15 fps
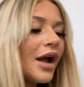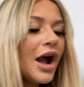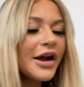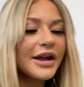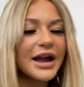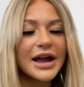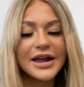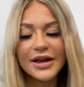
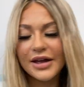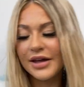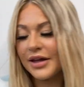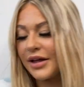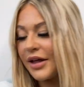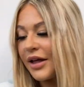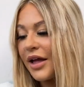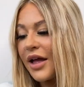Okay.
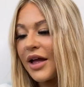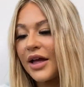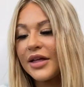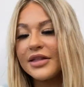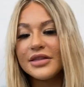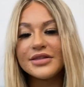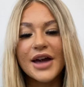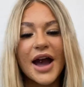
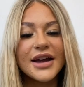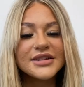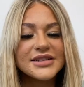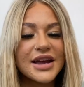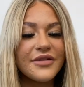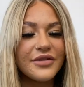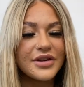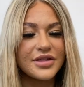That is
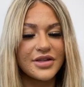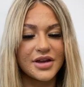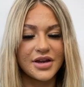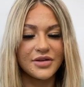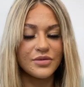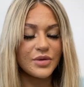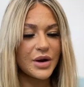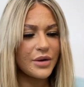
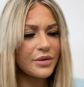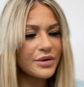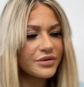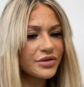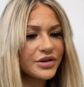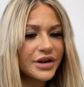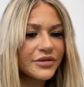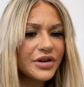everything. Wow, I went
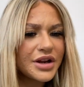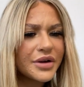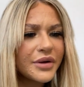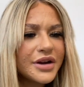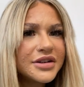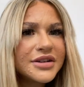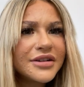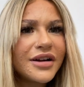through that really
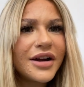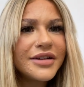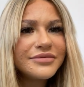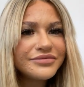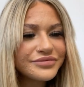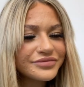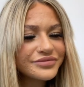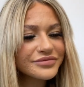quick, didn't I?
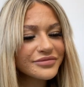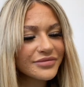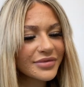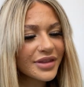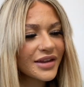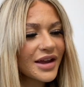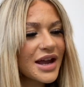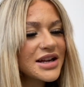
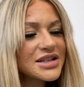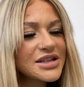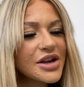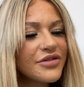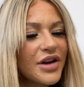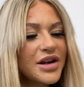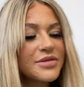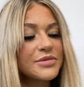It's
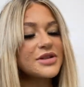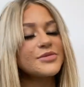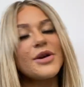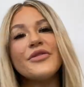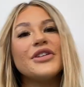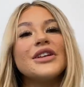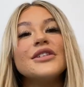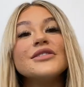so random because
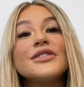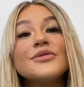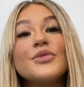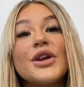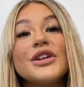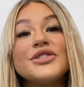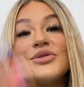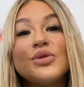my videos,
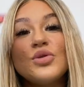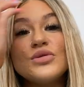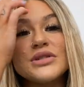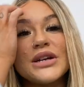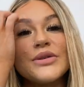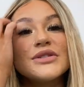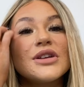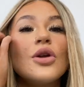when I do hauls
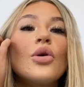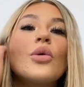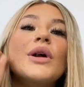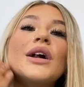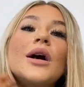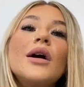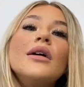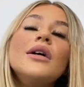now, it's a lot
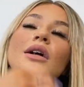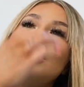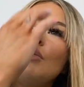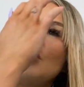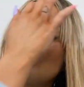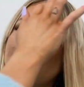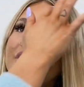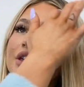quicker,
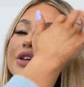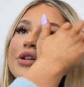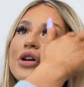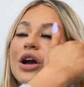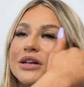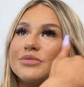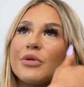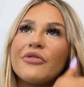which I think you
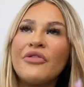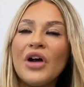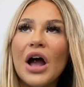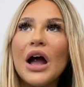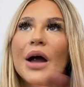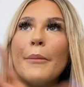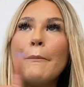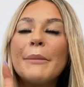guys
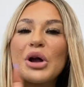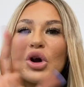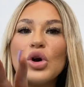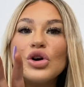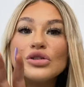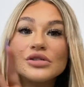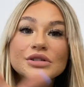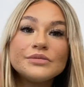prefer
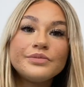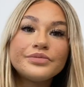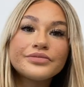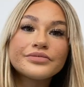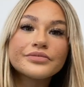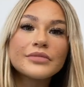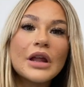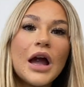because
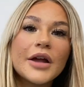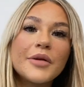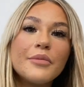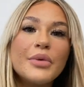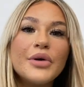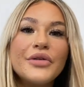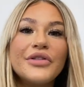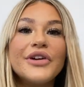I
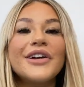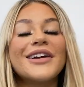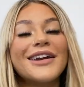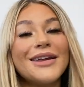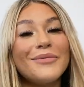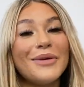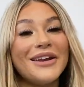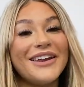can put the
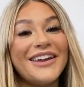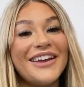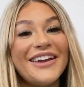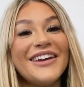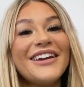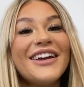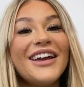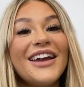clip in
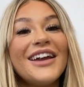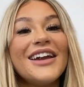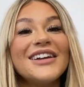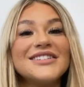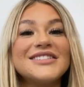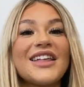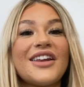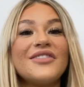here
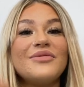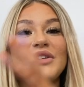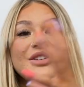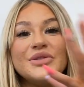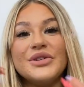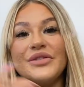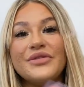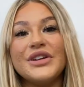instead of me
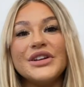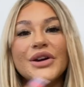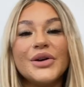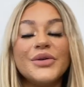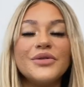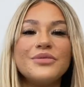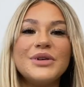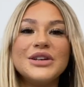doing a
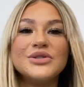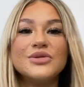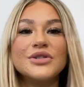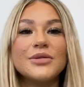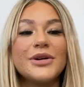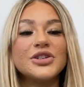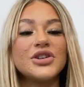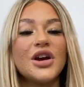video of me
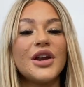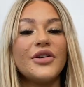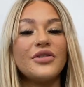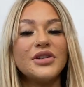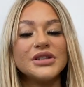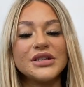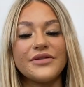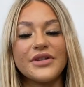talking about China
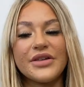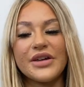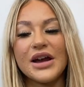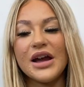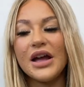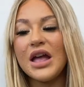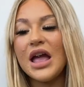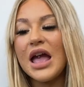on and stuff like
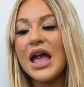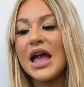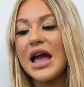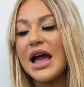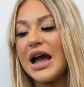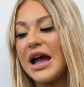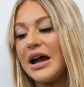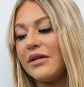
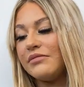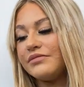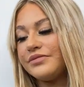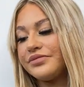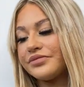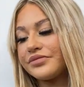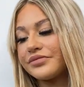that.